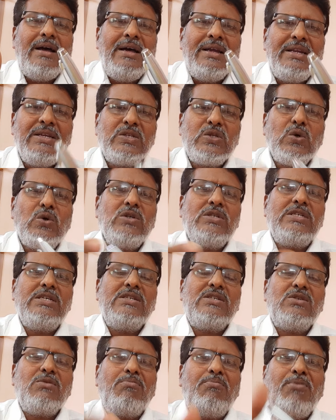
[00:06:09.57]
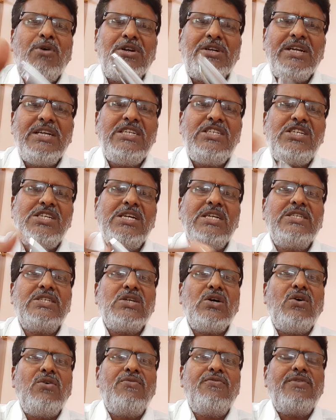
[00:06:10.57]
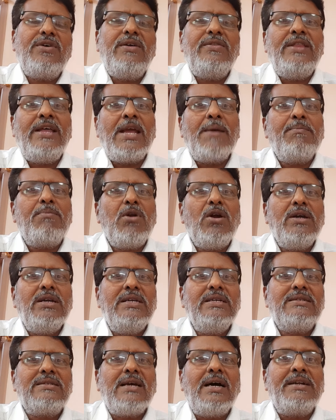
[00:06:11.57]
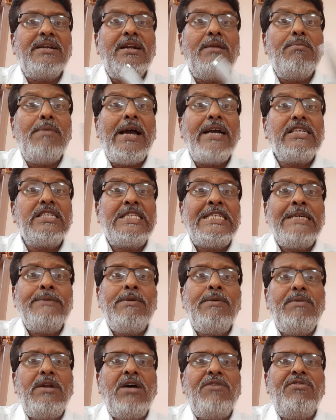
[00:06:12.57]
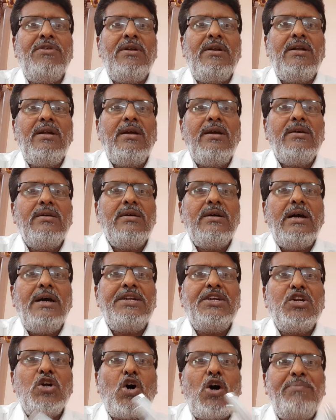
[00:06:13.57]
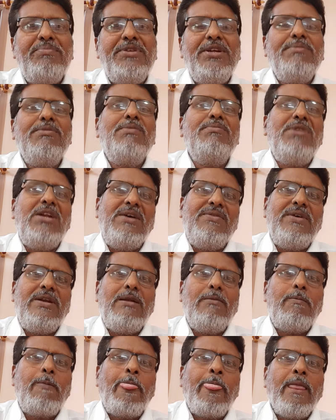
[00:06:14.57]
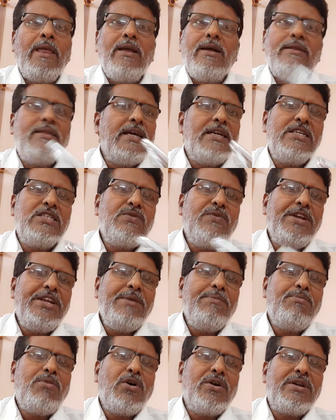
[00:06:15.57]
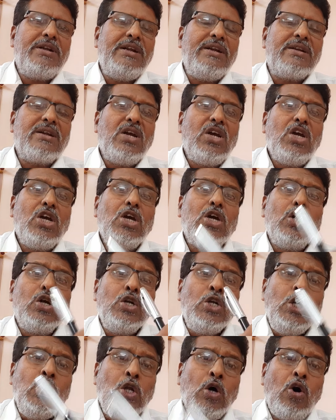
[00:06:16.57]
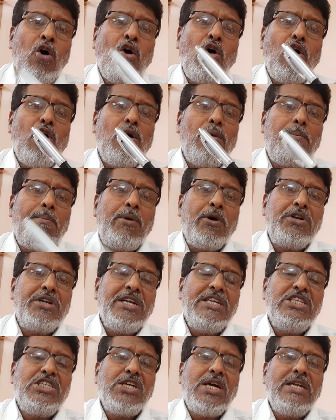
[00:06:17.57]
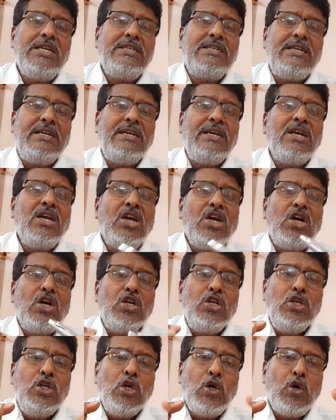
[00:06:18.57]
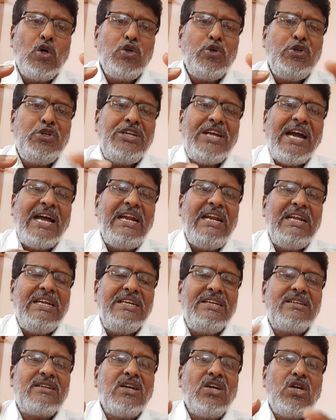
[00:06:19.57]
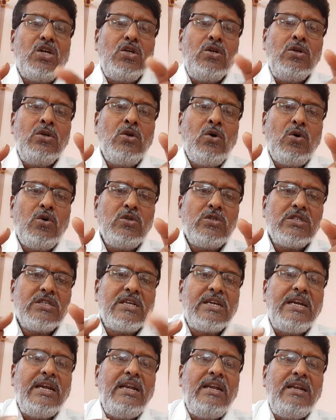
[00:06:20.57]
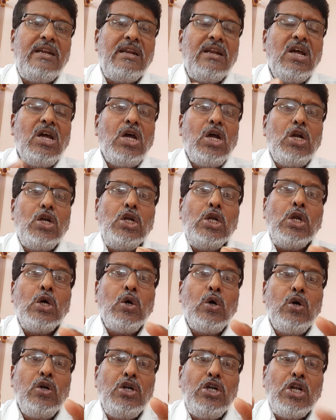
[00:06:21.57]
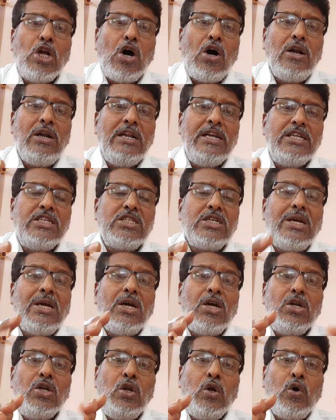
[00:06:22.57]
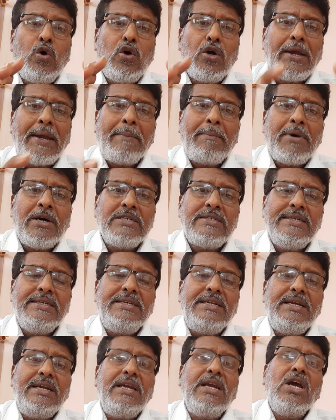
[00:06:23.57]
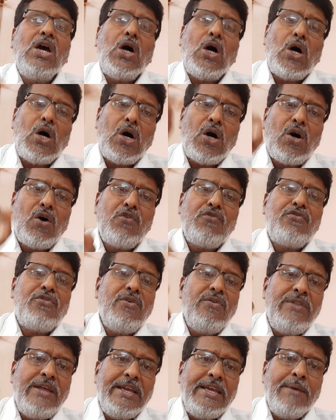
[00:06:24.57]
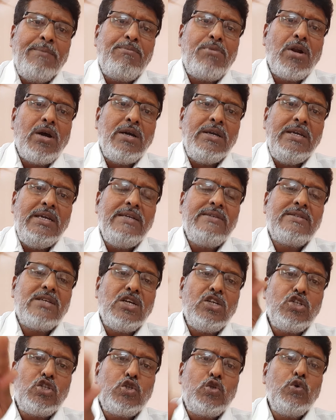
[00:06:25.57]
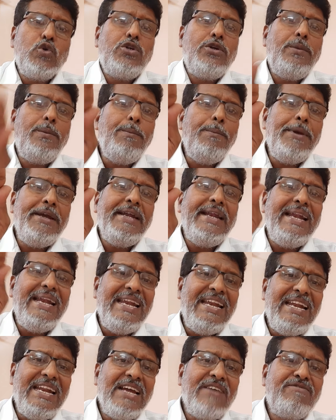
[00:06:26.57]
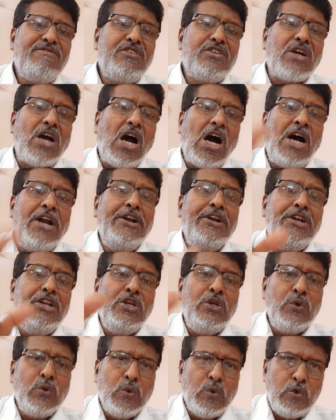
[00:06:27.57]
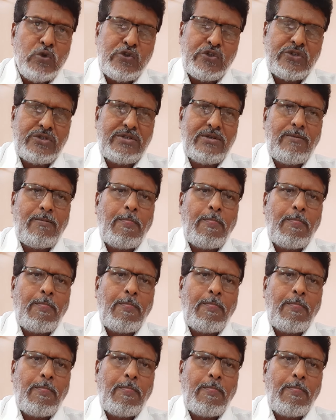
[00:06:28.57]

resources, potentials of the employees at a maximum level, at an optimum level. That is very important. No potentiality, no talent, no skill, no knowledge, no capacity of the employees should be left unused.